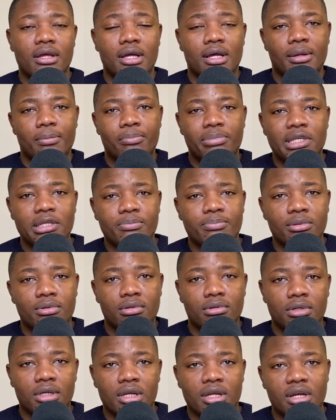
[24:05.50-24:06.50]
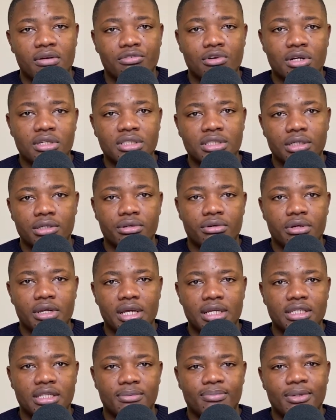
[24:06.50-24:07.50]
people, a lot of content
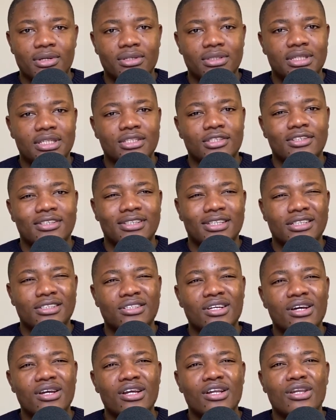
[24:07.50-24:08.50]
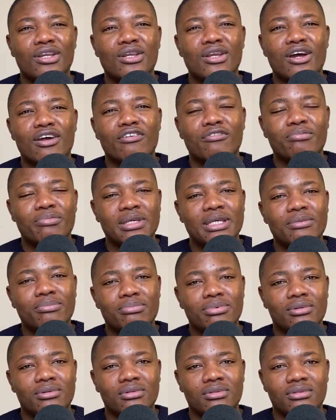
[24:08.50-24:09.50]
creators, because there's not a lot of
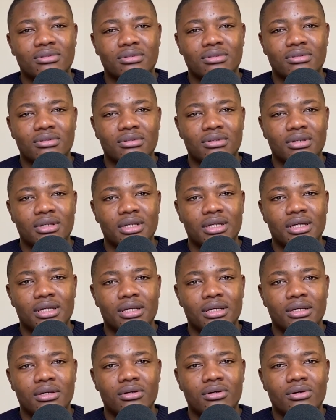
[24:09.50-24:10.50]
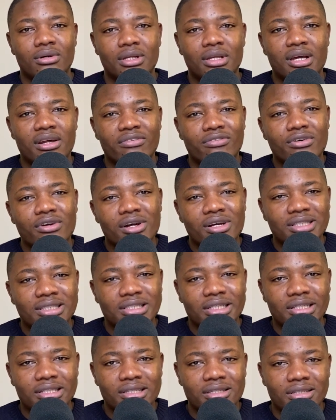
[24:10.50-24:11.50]
people or a lot of
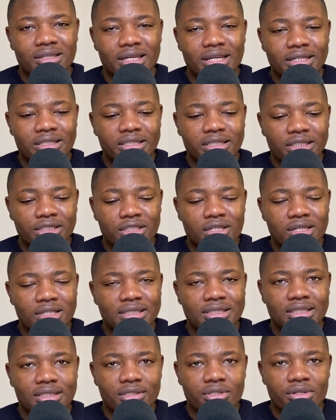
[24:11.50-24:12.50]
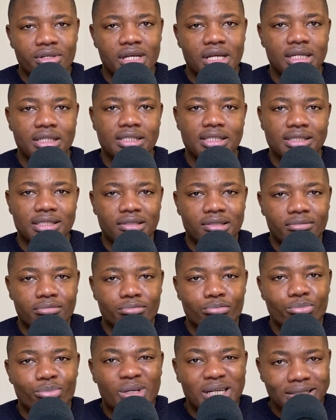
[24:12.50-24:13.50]
English content creators in
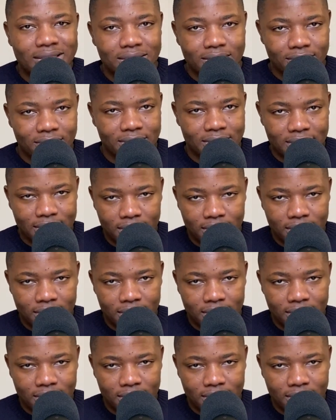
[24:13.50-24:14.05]
Brussels.